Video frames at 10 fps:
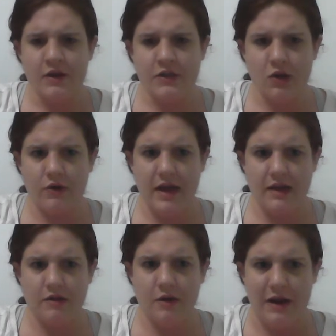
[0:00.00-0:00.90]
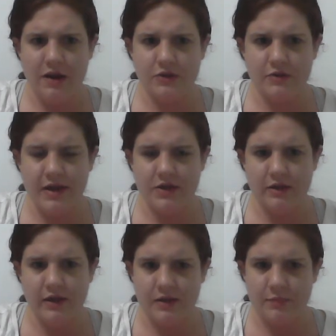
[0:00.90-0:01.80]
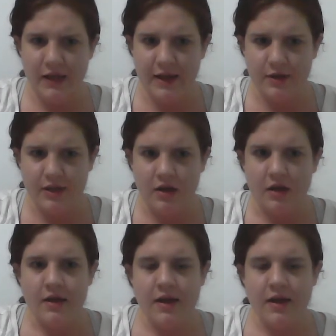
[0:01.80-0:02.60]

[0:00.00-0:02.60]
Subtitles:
so that their parents will actually let them play with it.